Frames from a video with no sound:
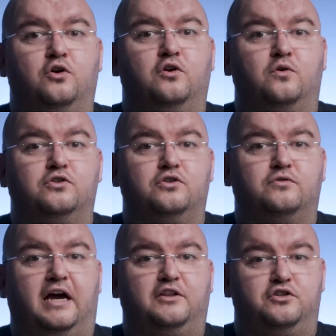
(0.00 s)
You can also
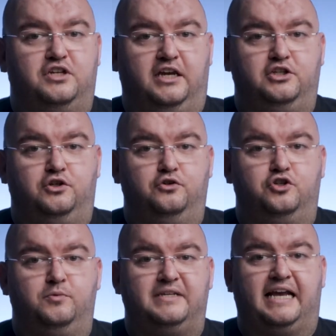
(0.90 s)
try to change
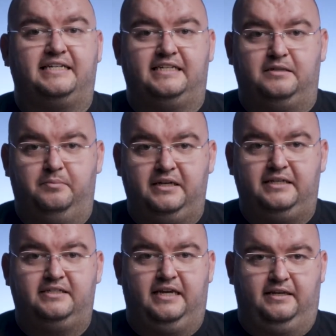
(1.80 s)
YouTube's
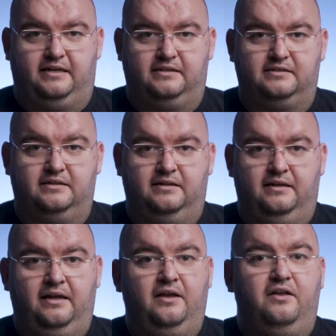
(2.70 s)
accessibility settings.
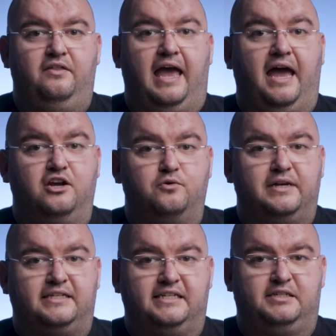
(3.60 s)
The
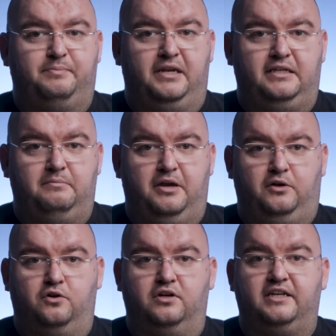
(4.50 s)
Android accessibility
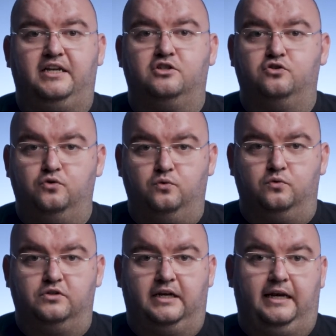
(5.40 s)
menu contains
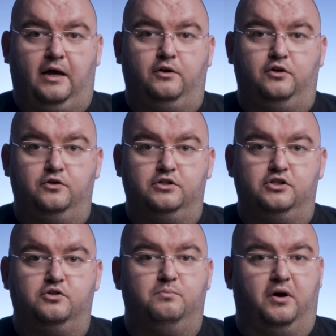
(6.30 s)
tools that allow
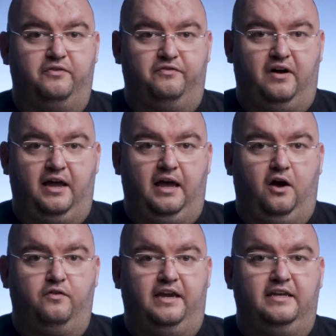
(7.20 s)
users to modify
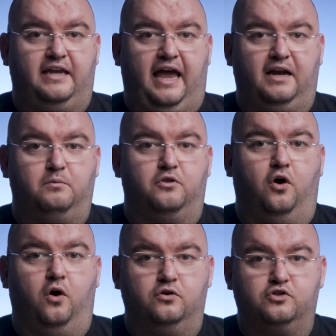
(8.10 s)
how they interact with
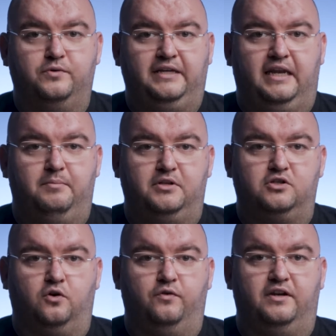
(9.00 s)
on screen
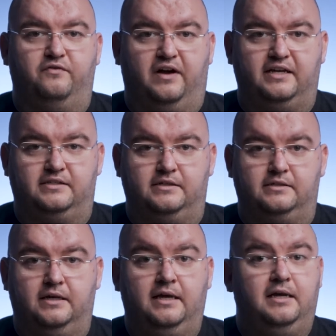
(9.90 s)
elements on their
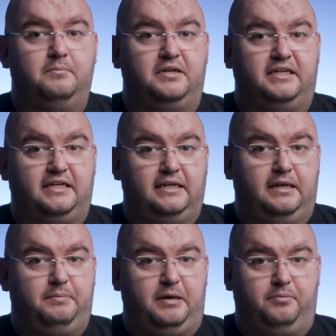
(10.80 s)
devices,
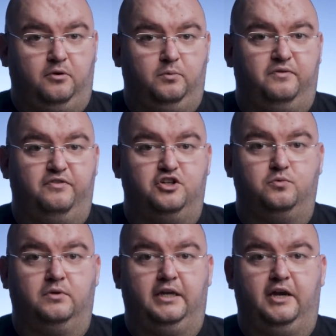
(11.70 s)
particularly people with
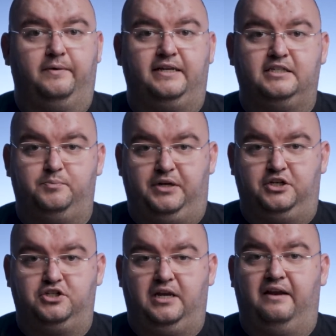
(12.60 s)
visual, hearing,
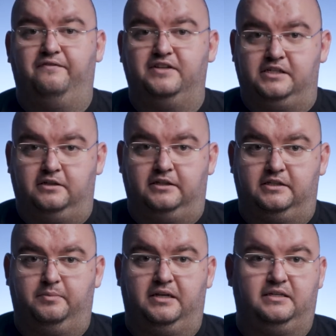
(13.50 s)
speech, and physical
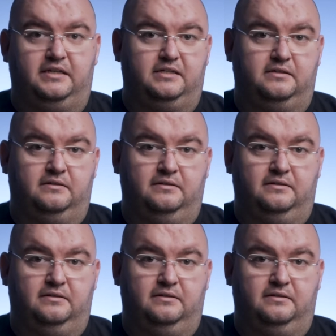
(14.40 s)
disabilities.